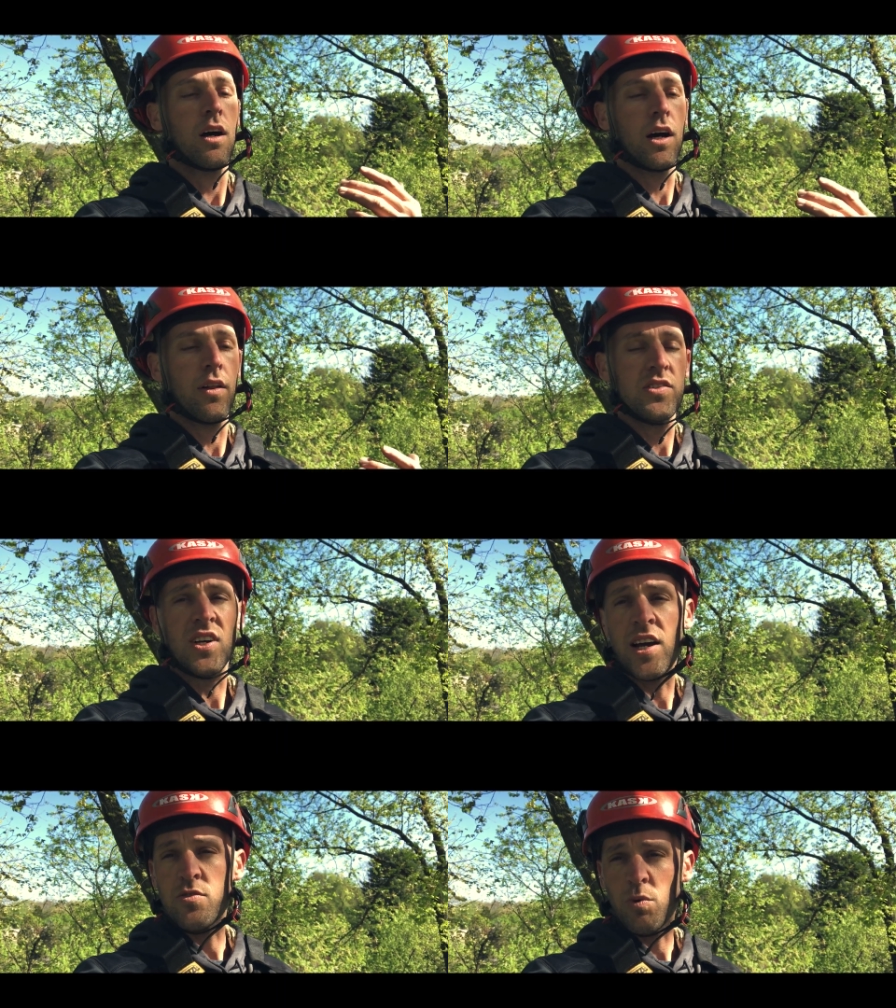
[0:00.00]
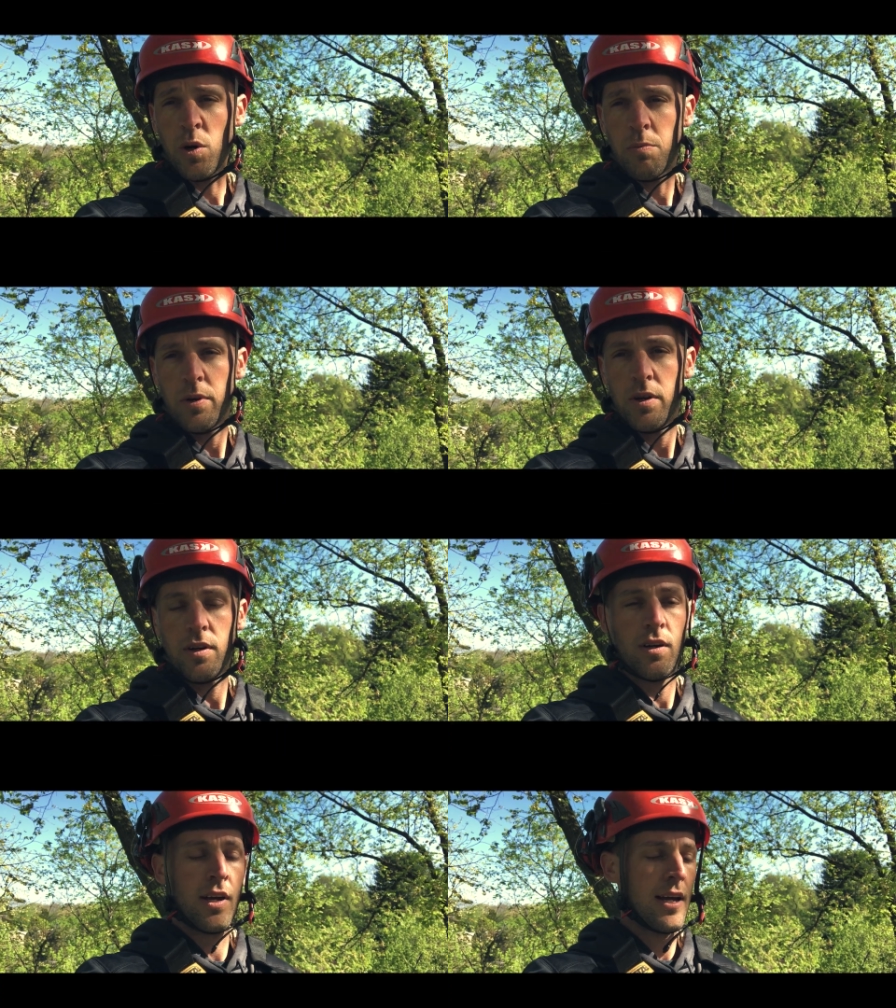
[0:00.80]
the size rope,
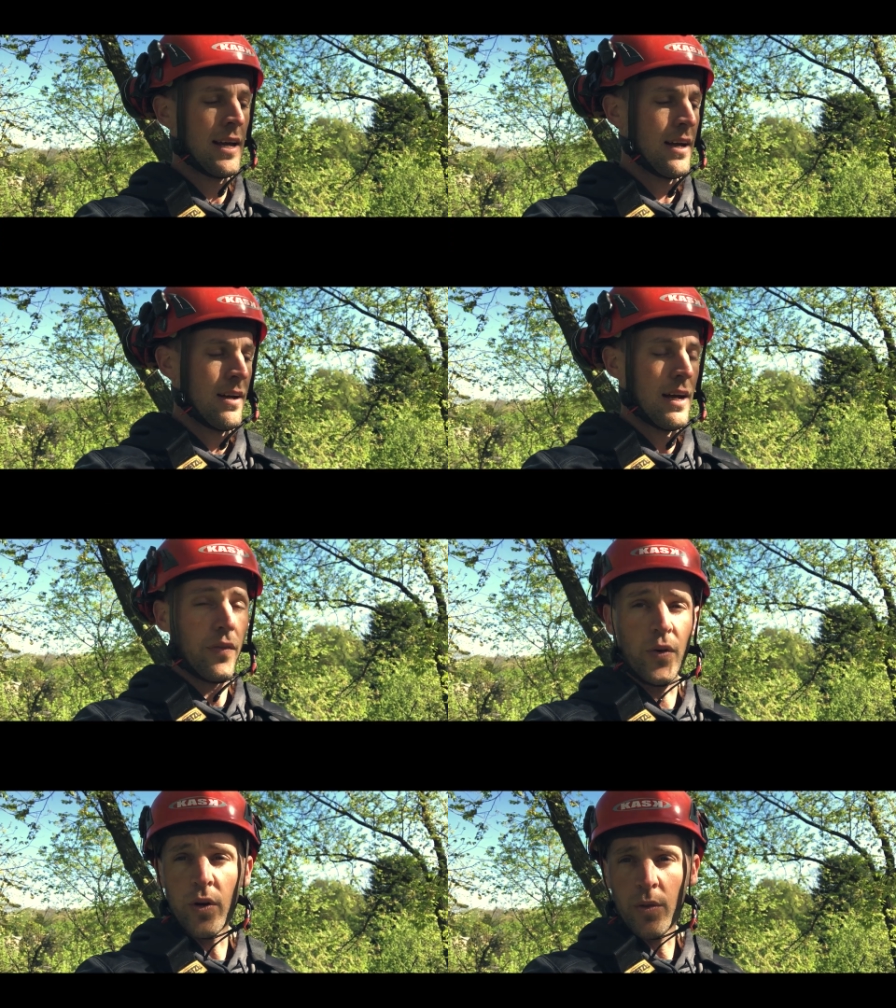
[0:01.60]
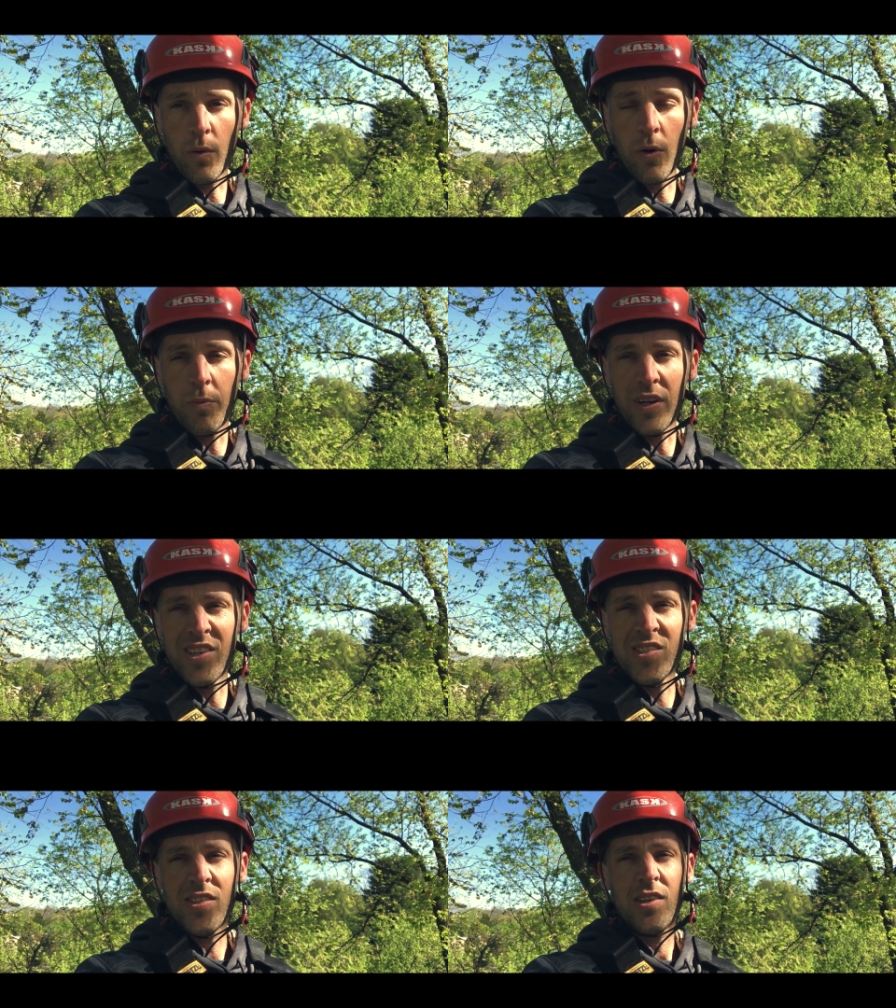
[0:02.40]
how dirty the rope
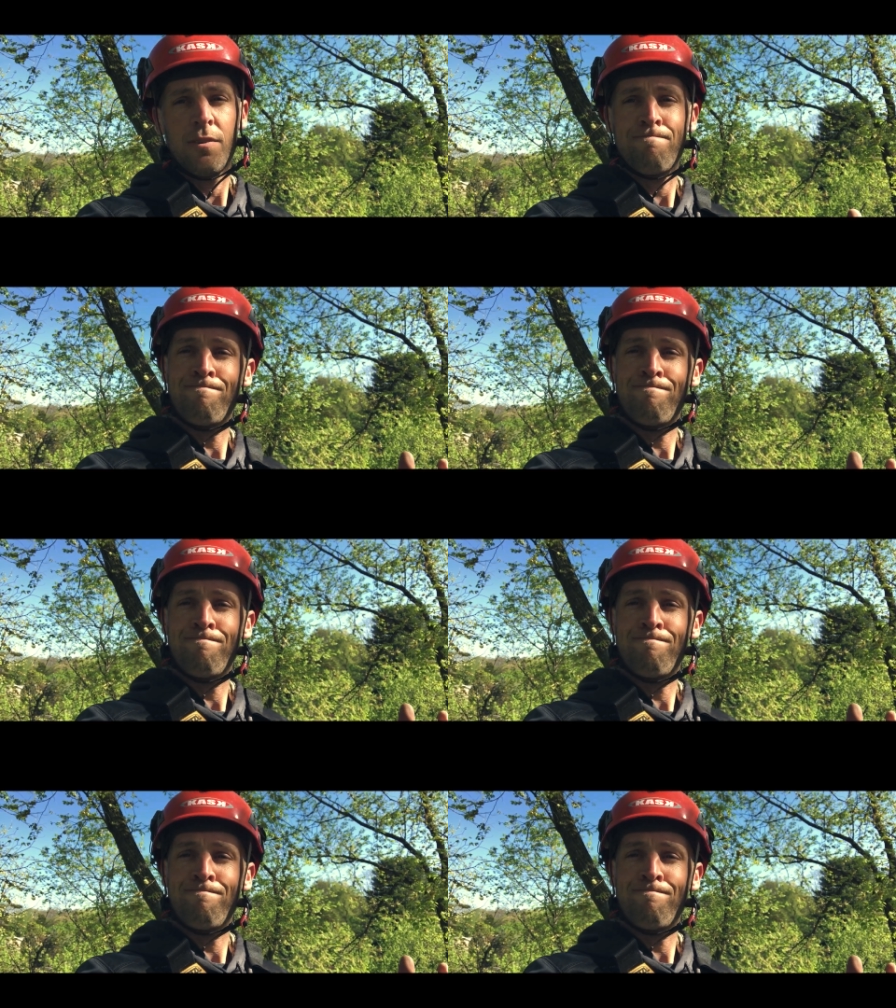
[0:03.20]
is.